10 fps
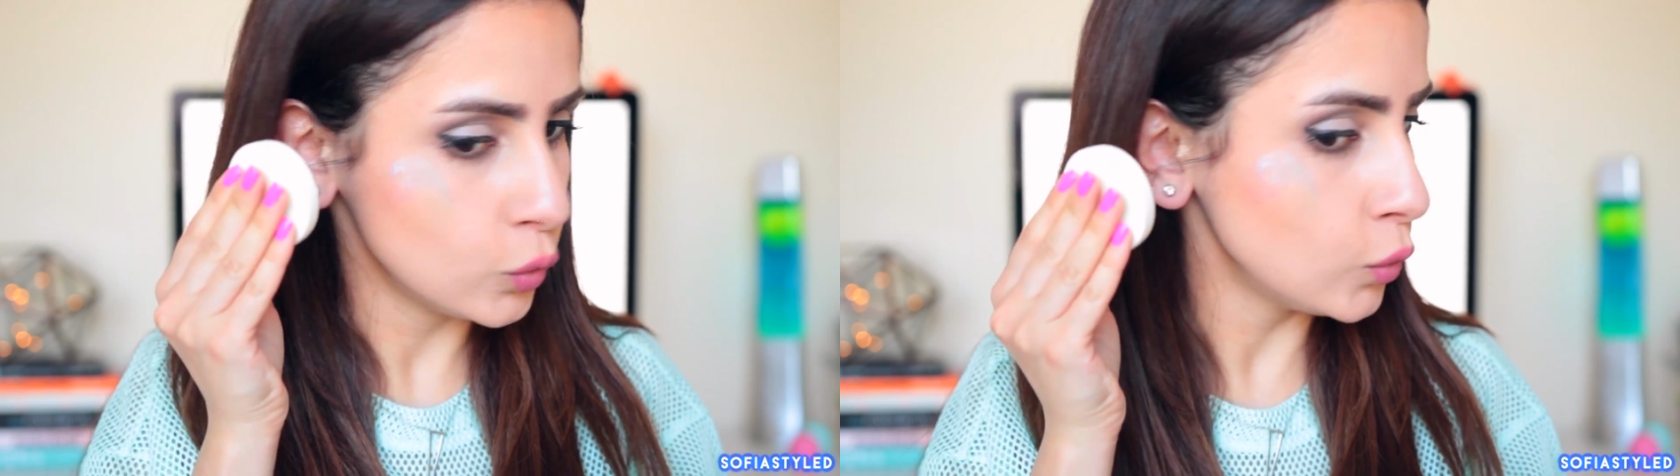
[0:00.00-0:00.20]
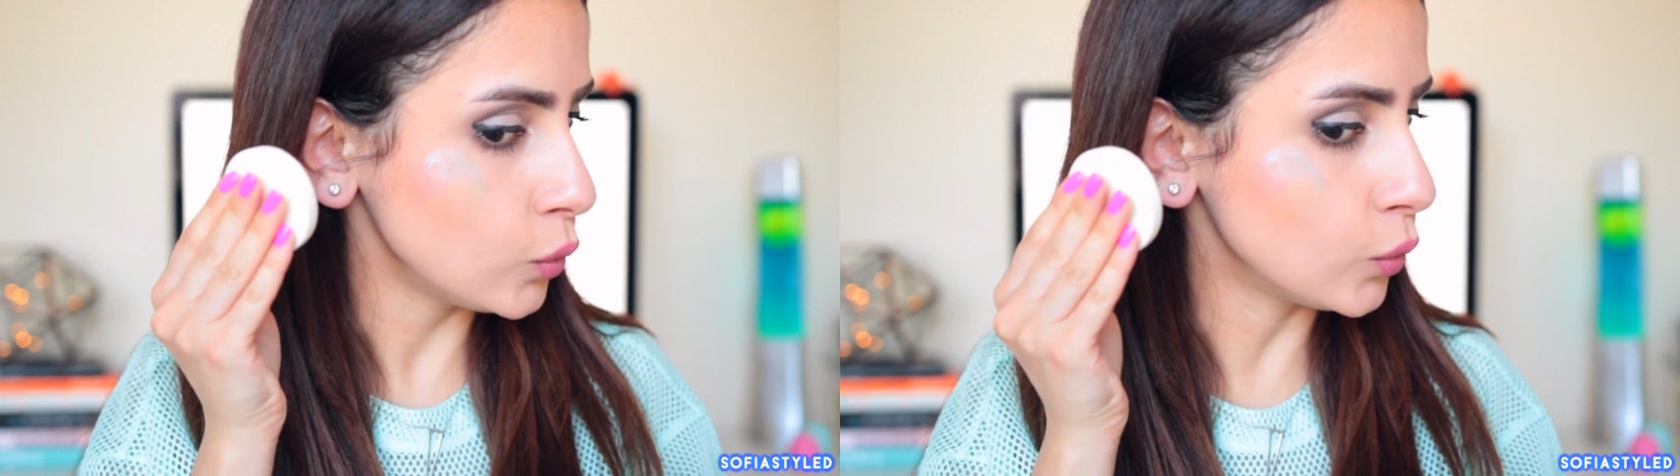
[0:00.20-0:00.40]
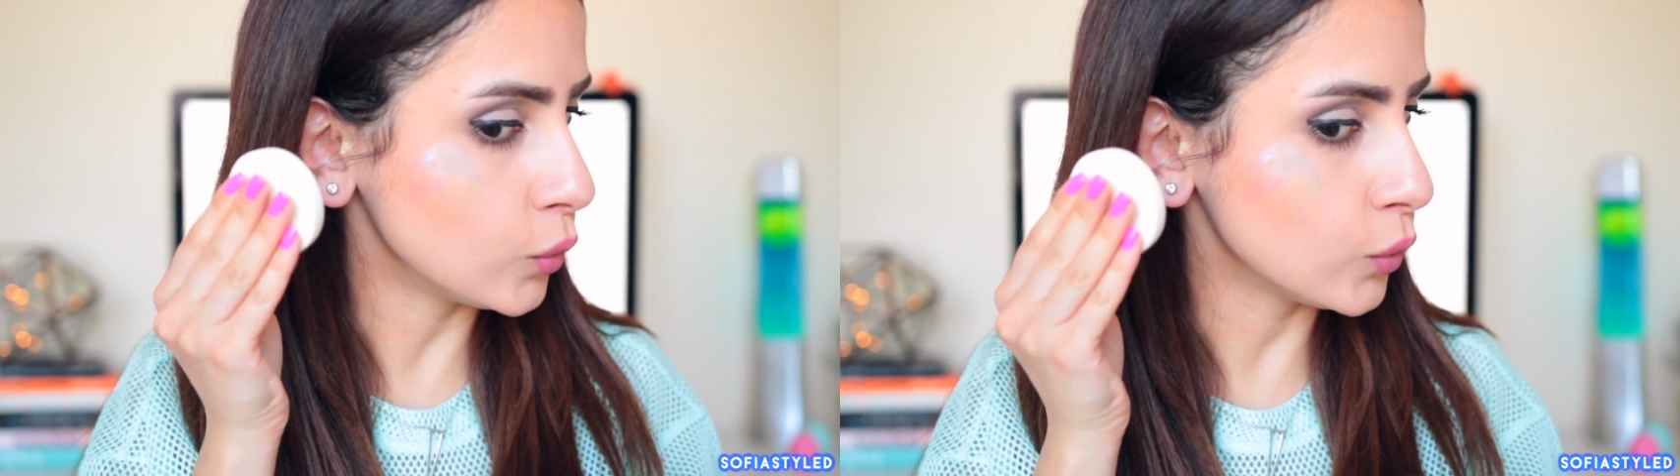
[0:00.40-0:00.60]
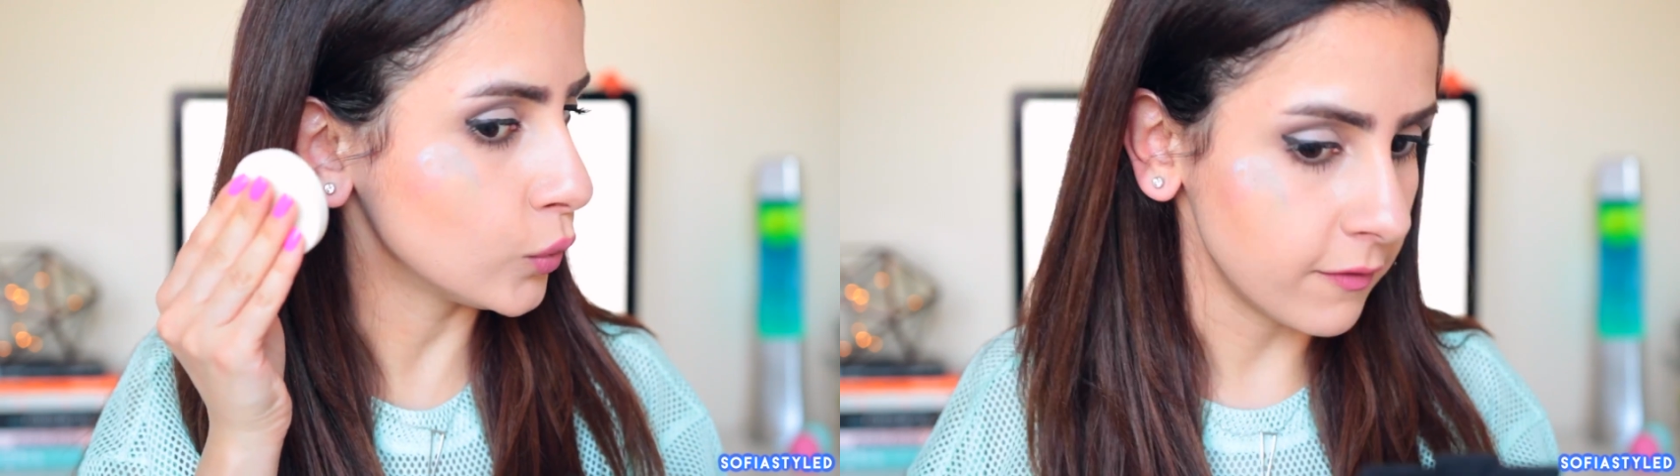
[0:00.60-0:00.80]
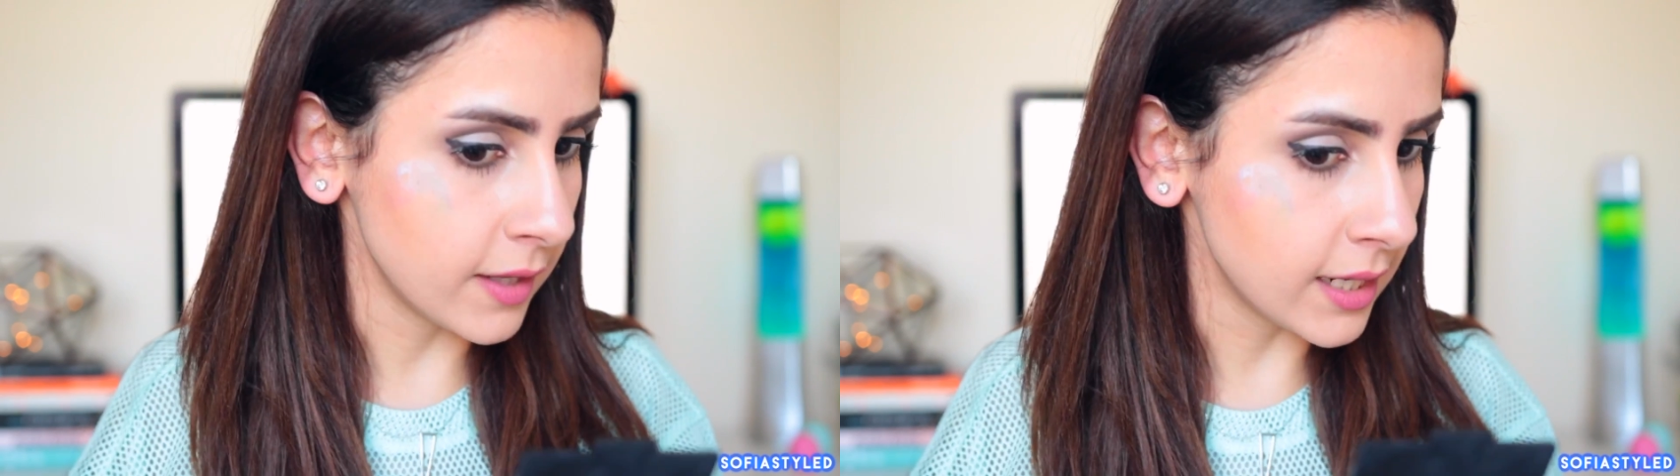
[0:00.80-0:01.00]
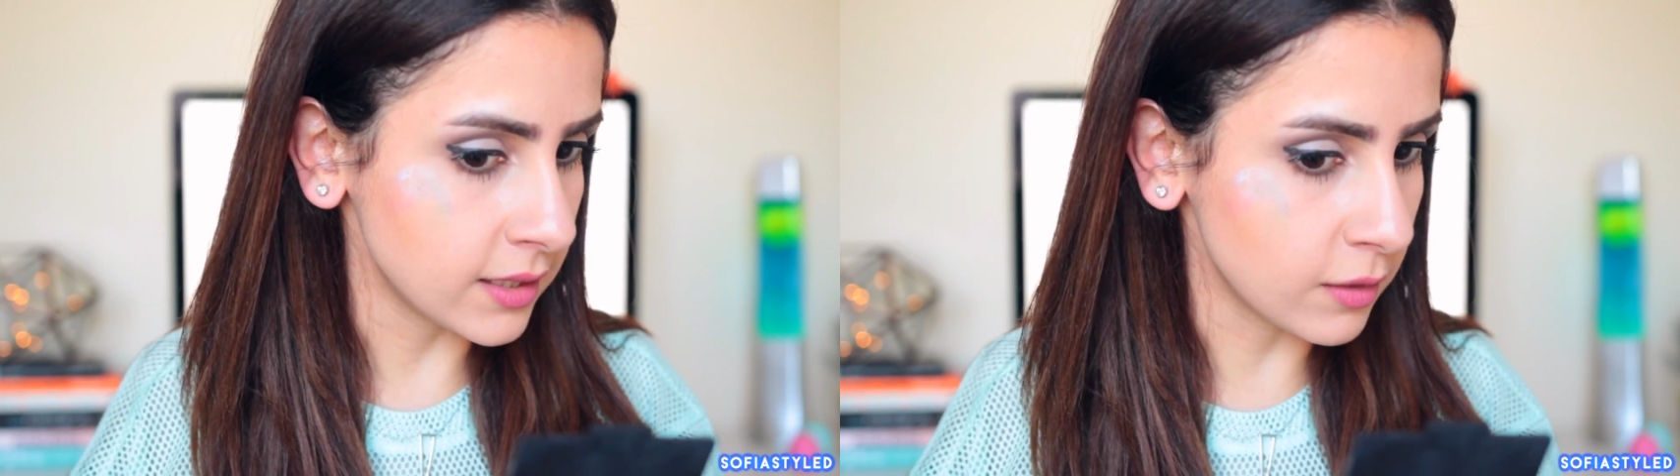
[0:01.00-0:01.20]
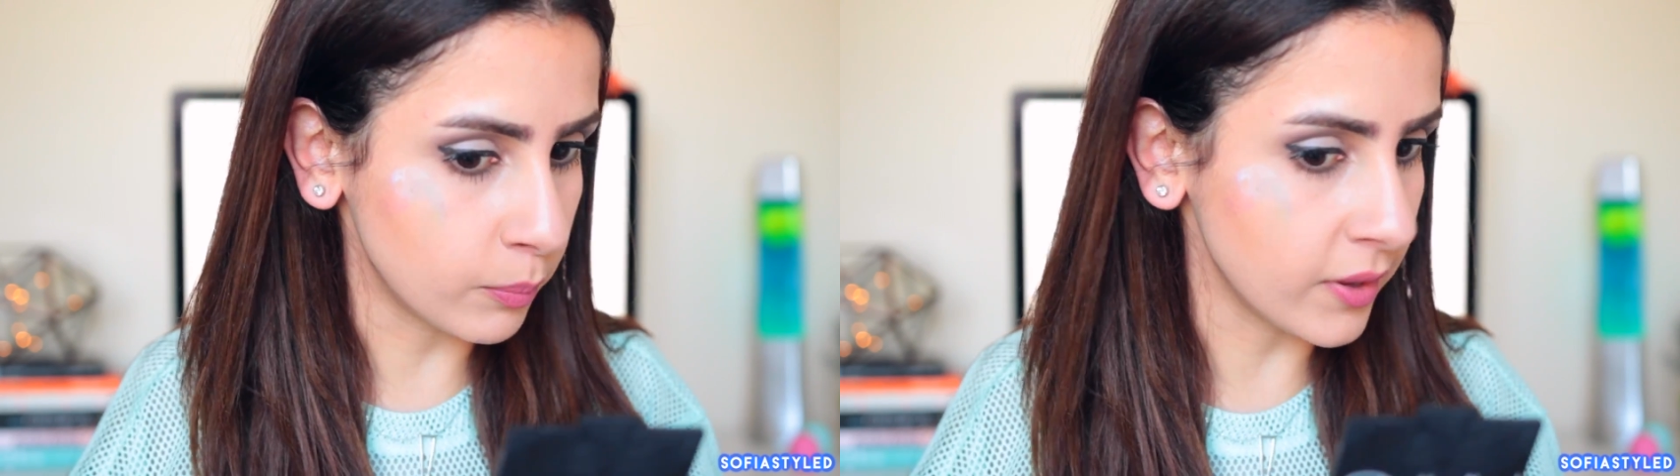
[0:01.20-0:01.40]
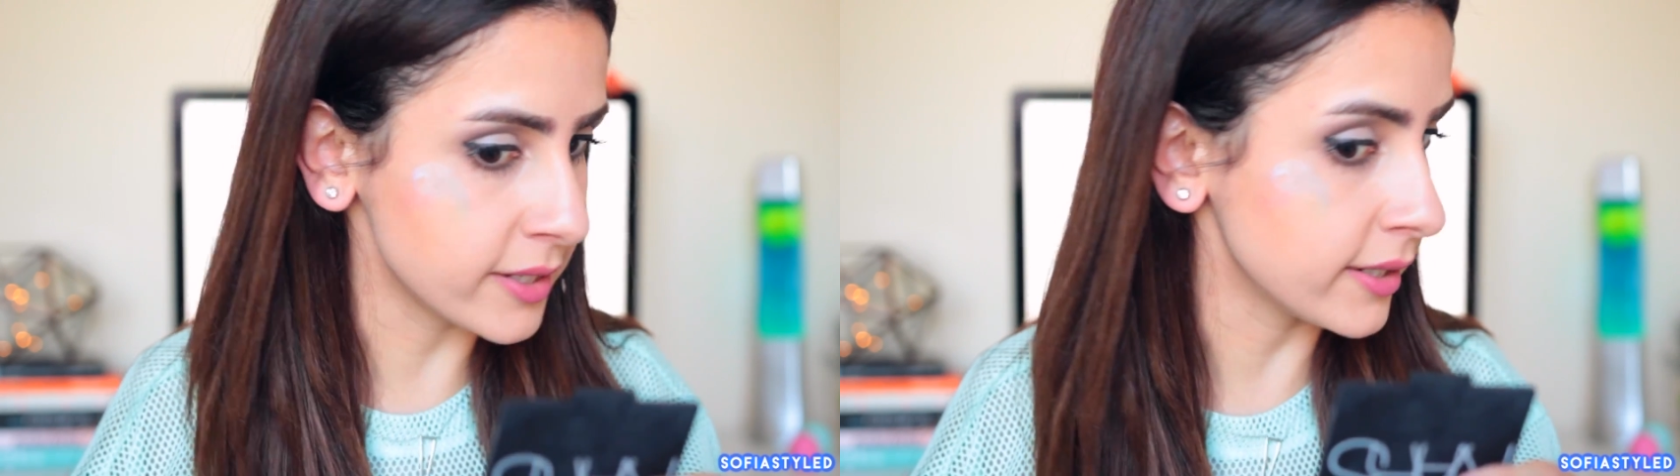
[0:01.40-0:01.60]
Ooh. I feel like I need to
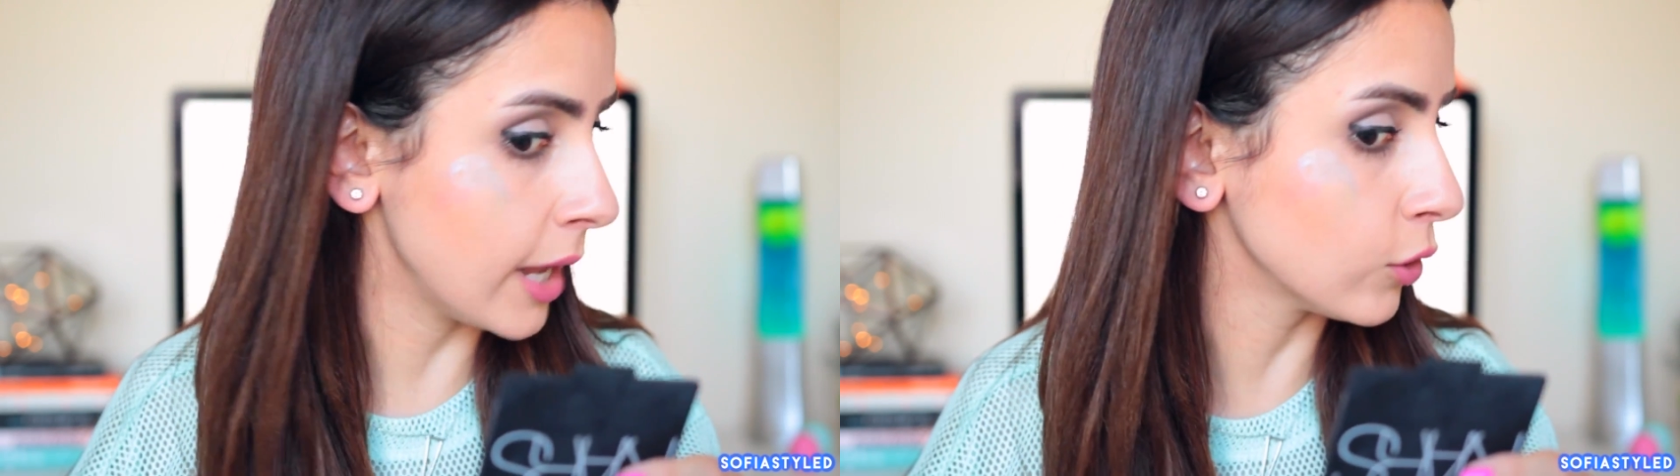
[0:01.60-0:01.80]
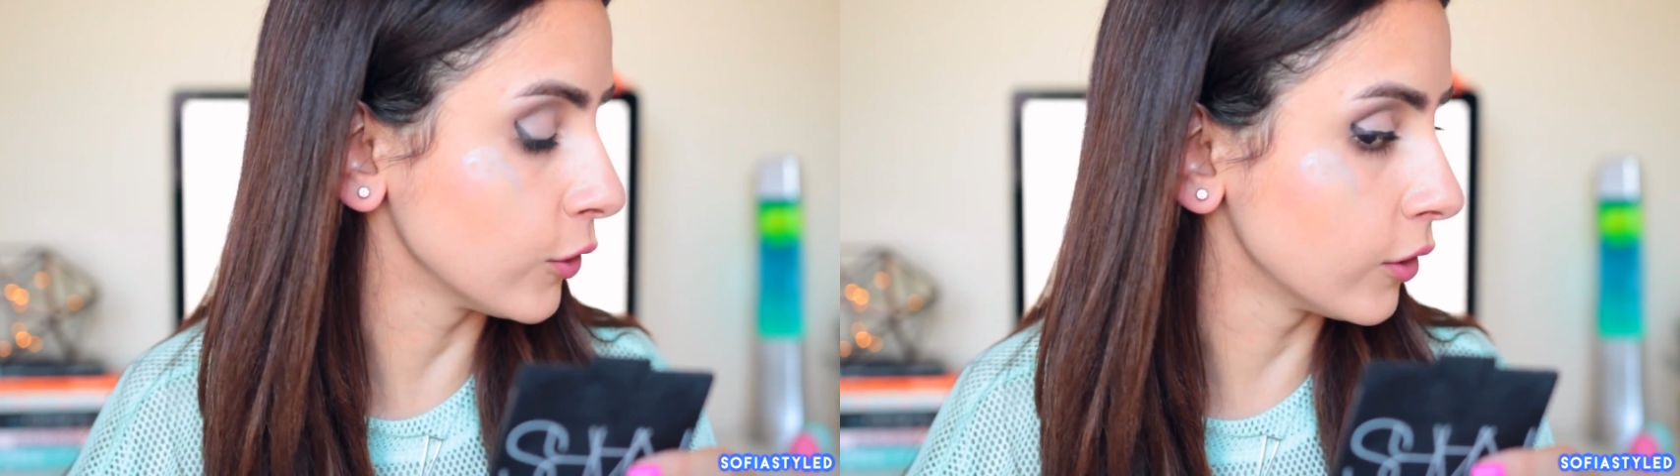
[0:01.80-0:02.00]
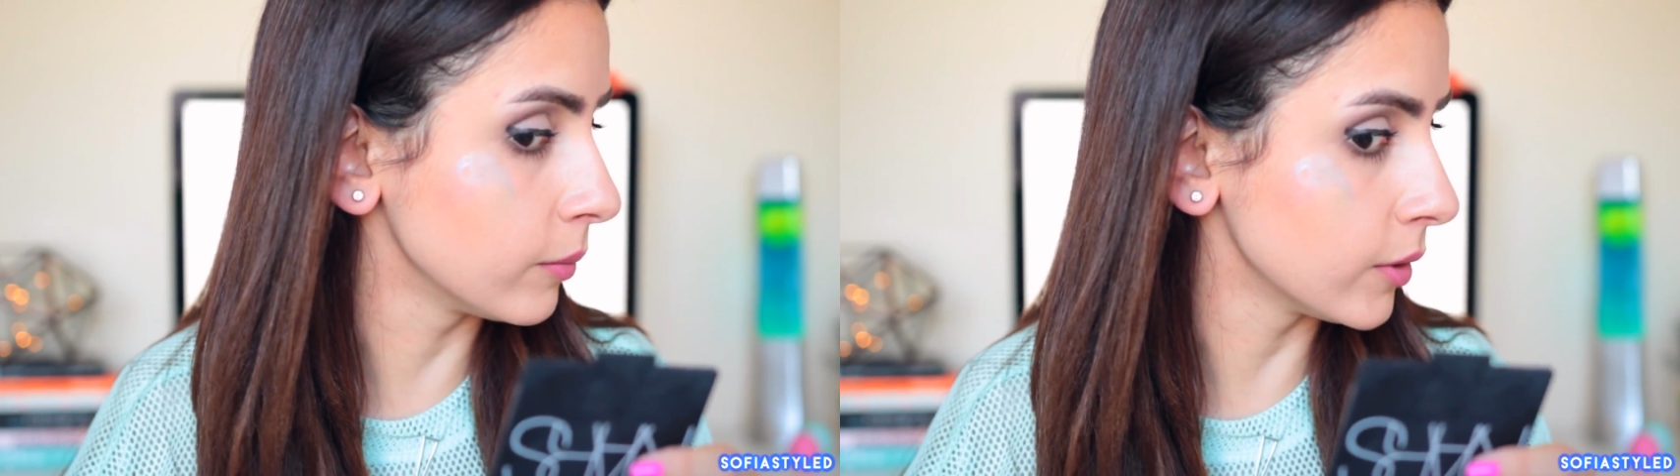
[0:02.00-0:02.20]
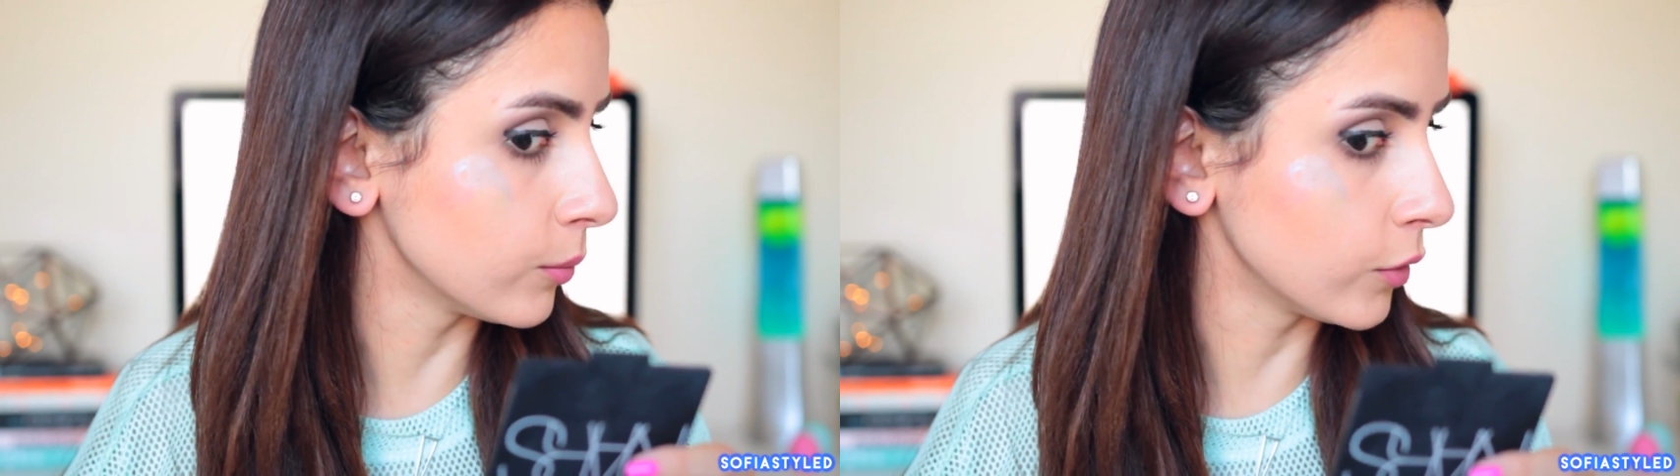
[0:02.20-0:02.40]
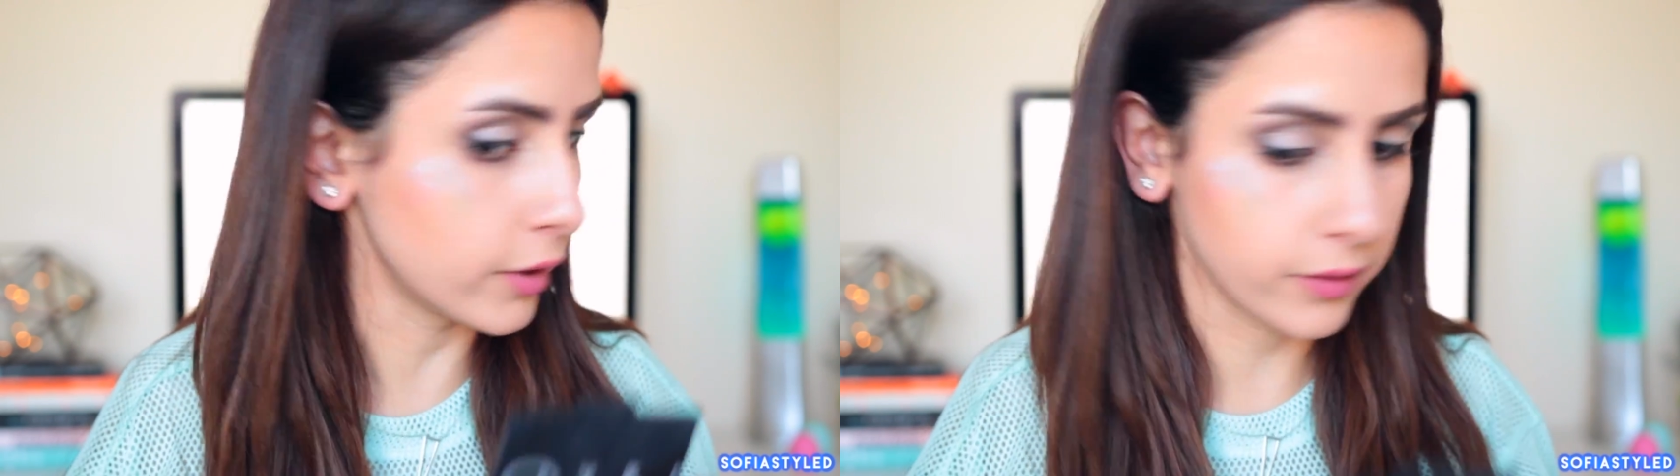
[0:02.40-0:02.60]
blend it out a little bit more